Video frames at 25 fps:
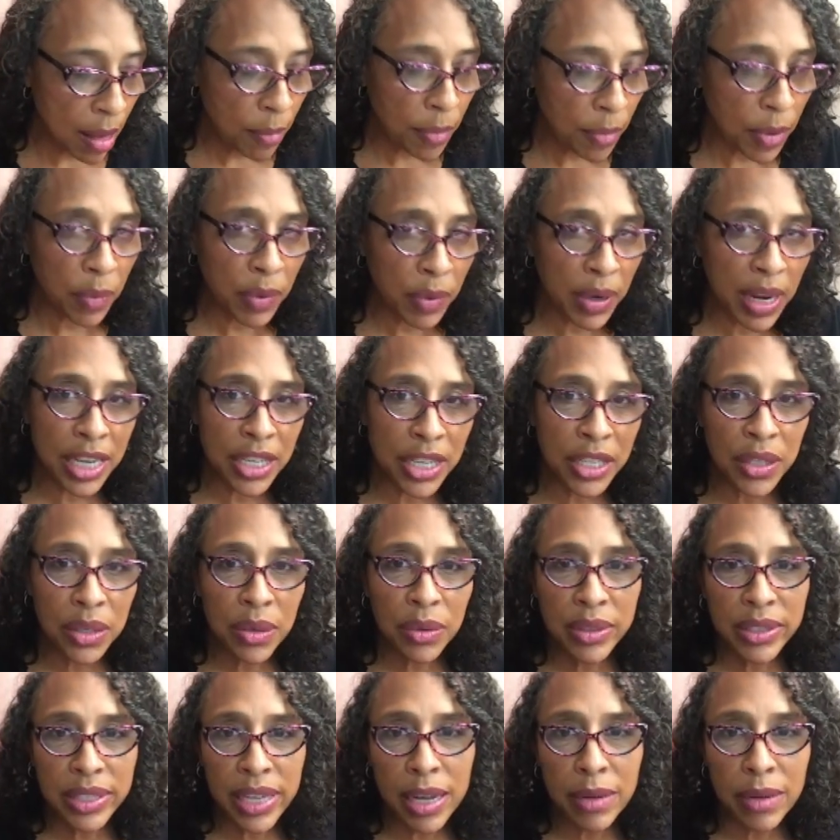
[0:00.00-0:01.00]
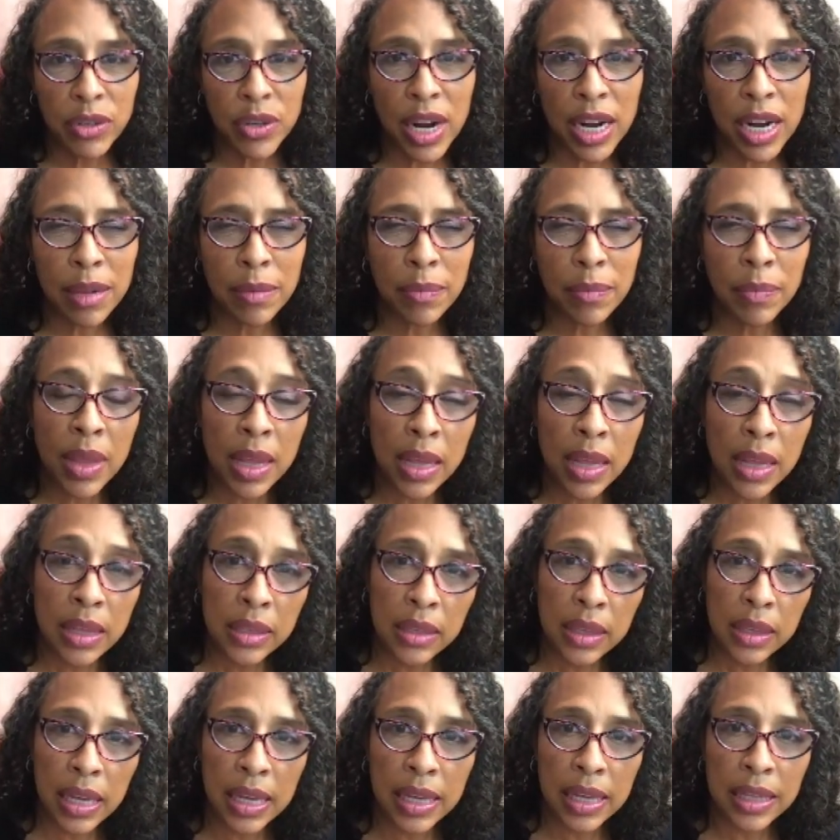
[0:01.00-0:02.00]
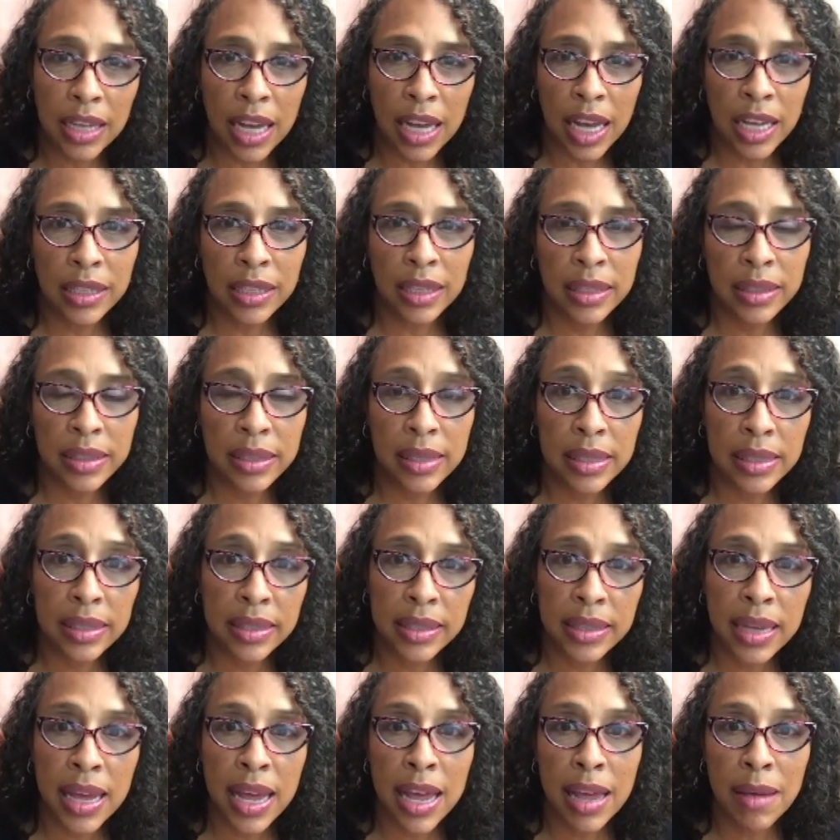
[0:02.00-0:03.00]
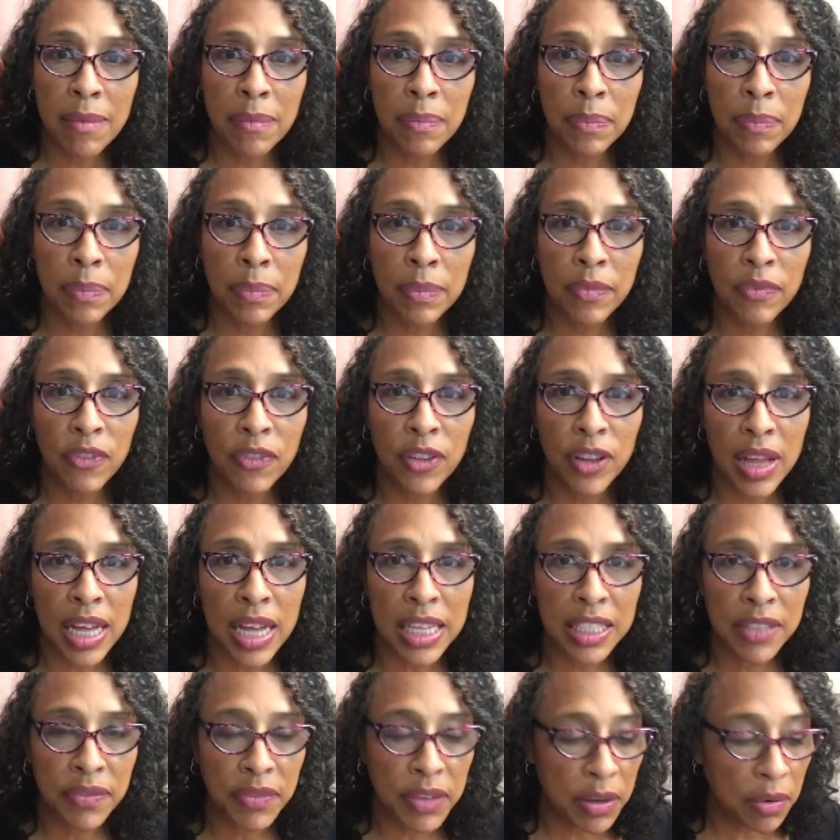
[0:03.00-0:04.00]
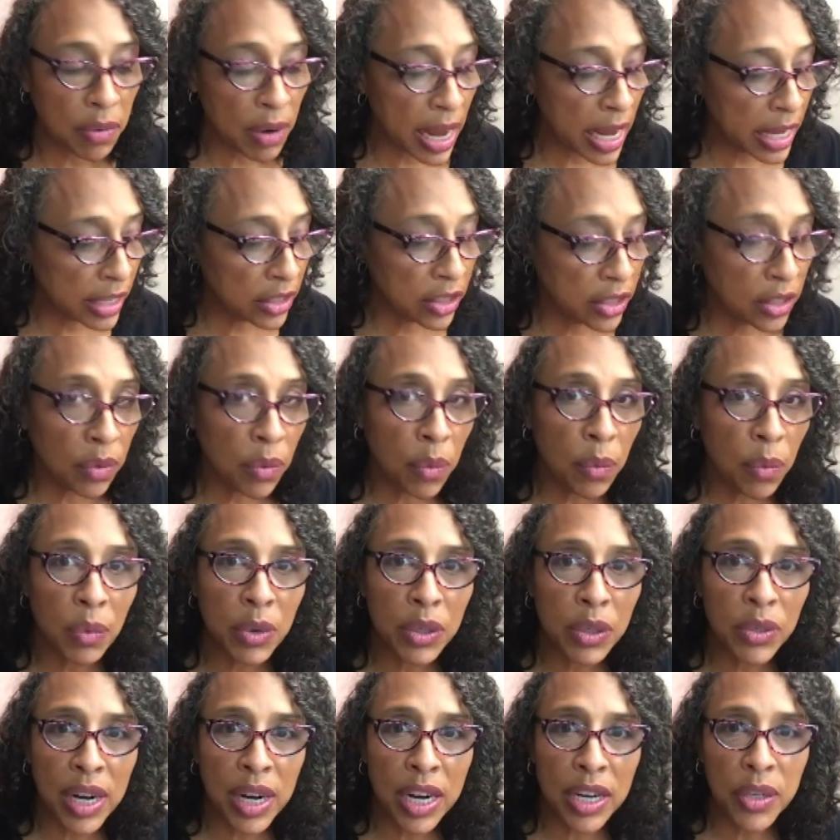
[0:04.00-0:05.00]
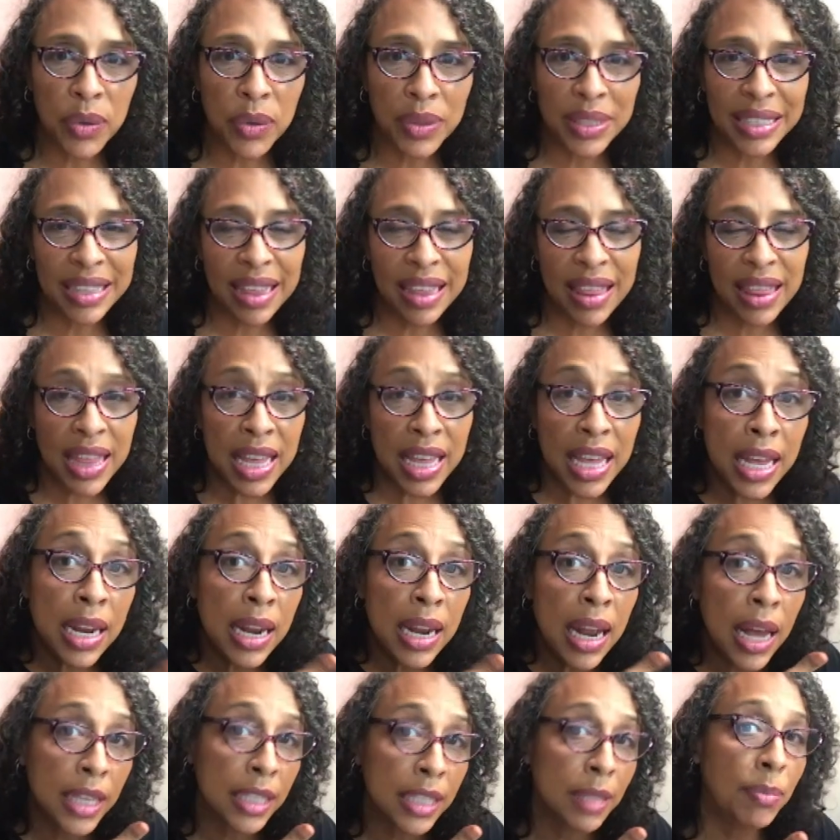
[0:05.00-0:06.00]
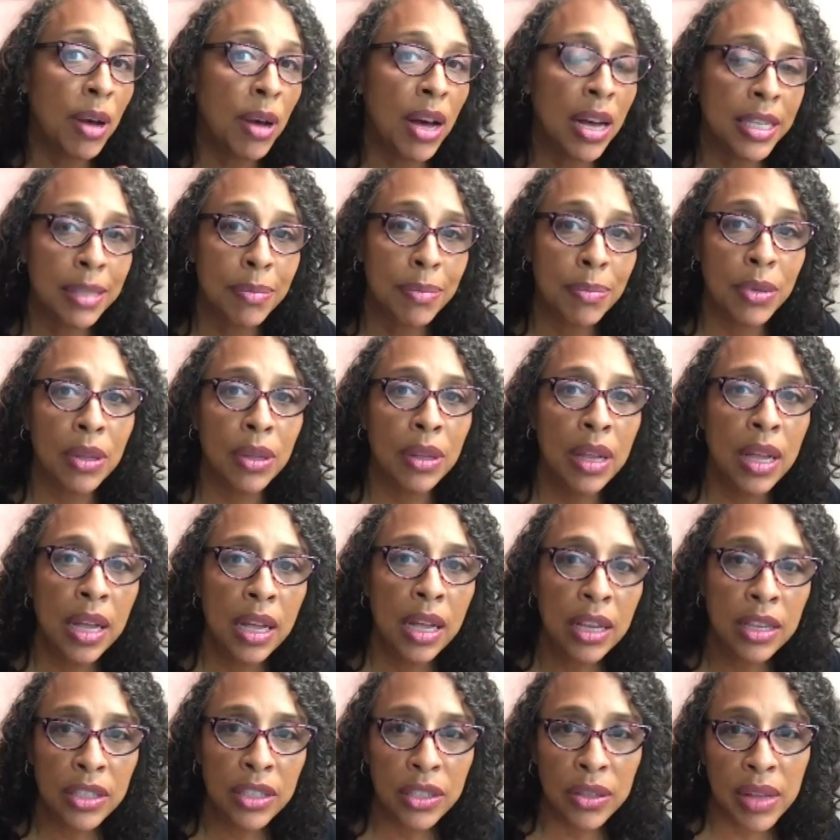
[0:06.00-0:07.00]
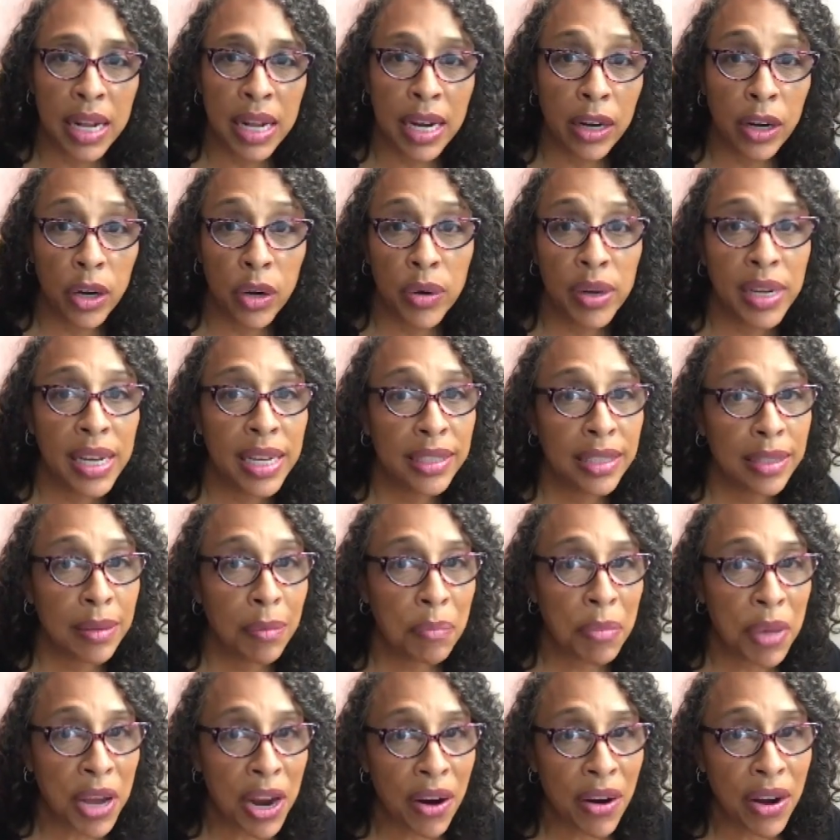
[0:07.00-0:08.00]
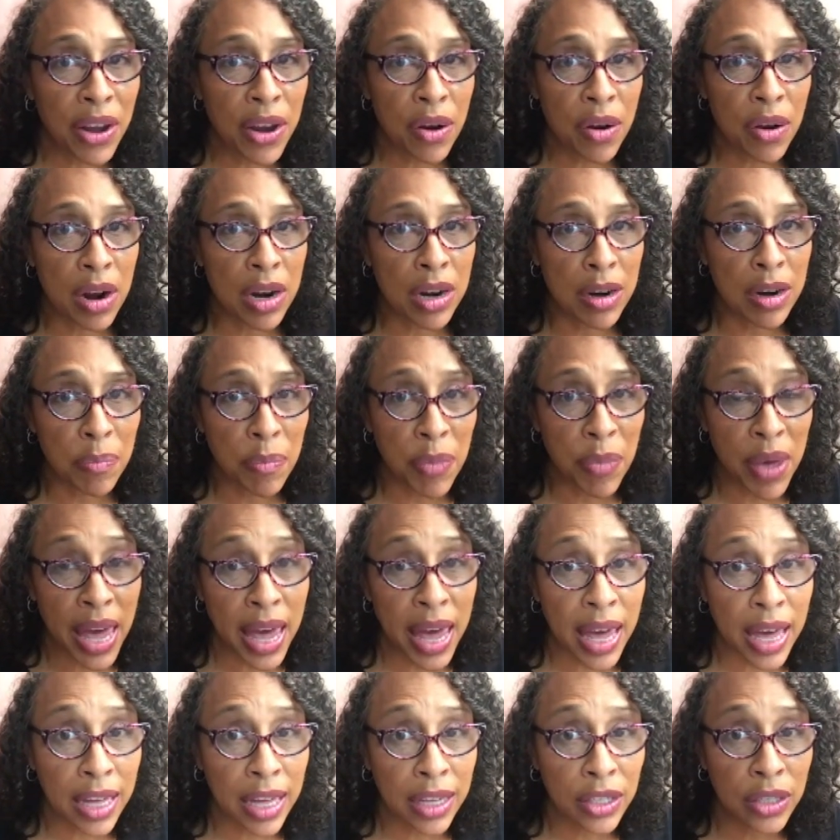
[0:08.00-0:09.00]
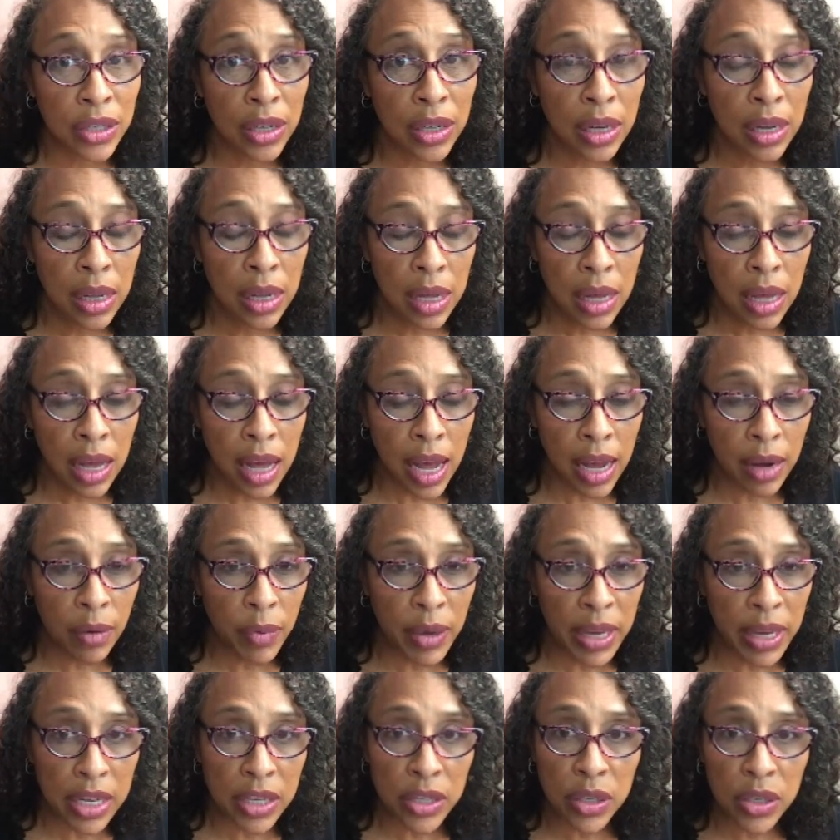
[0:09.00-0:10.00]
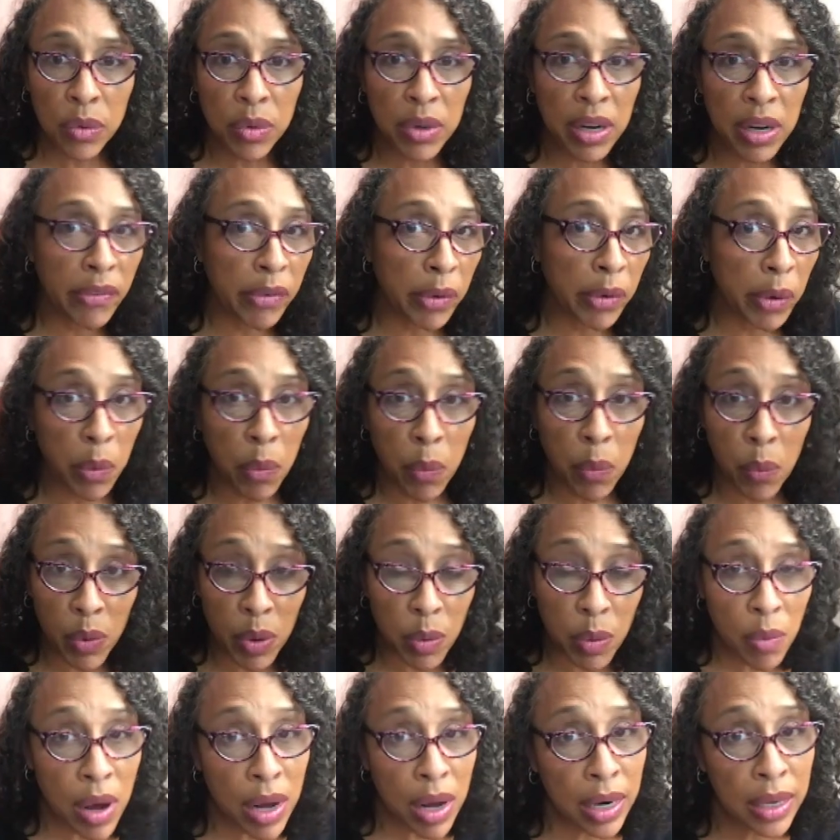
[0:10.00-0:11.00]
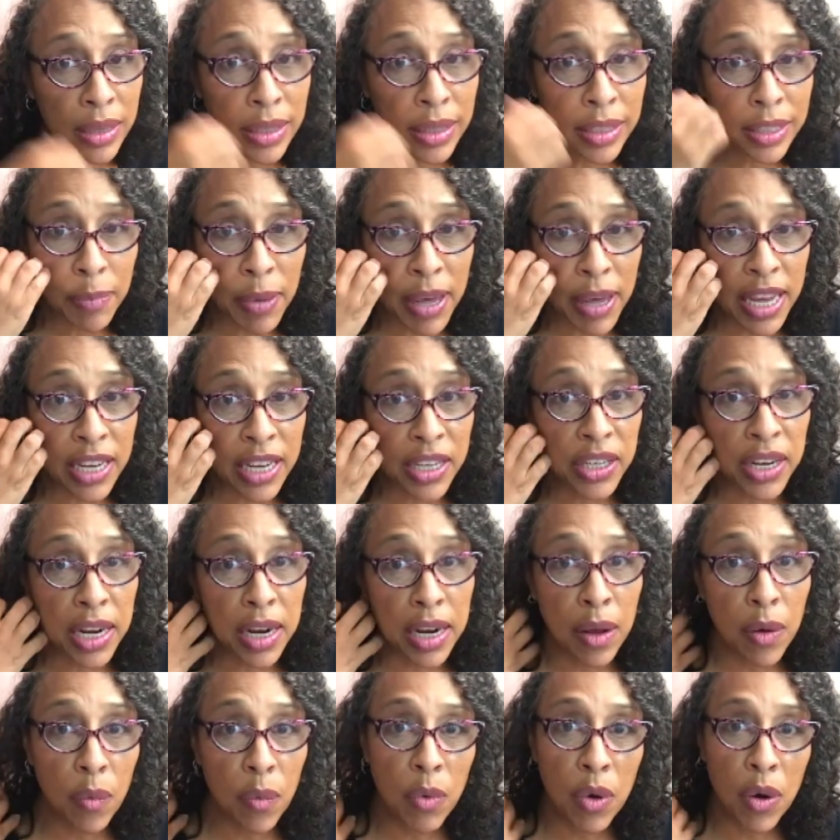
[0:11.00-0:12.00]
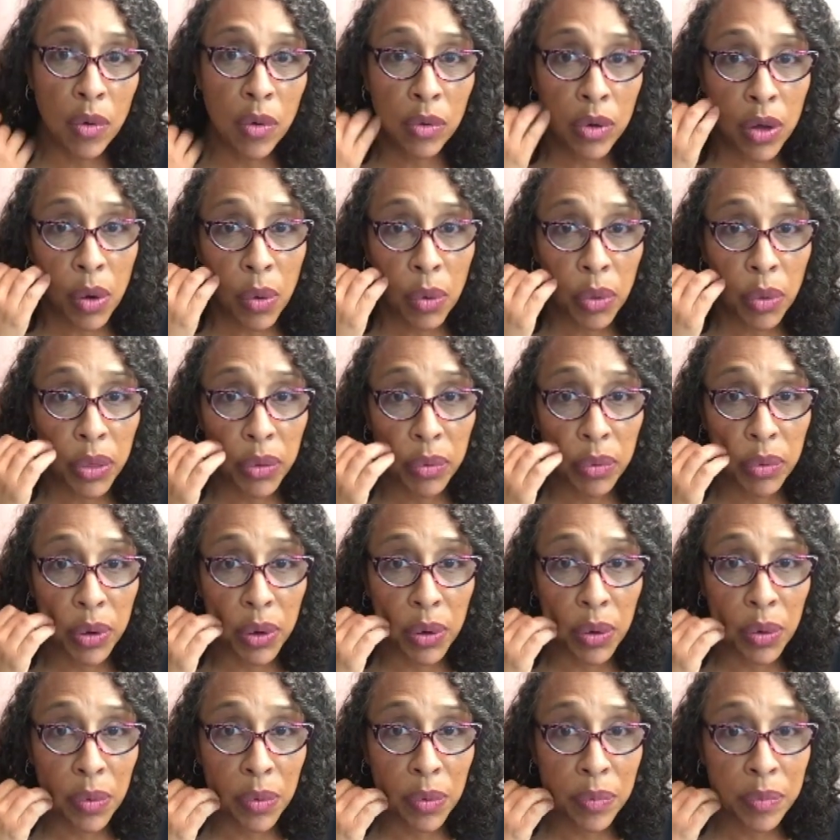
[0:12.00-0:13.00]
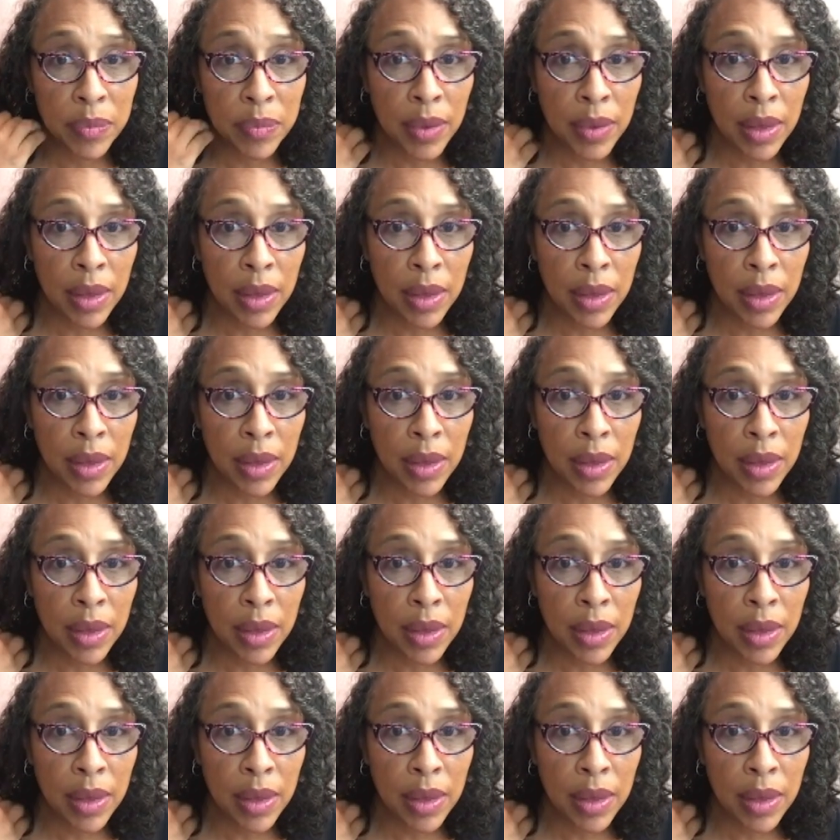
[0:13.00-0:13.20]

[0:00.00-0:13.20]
But what I do is I try to, it's the same philosophy, right? So we try to do as thin as possible so that it creates a barrier on our page, and we can do whatever we want on this page and it won't go through.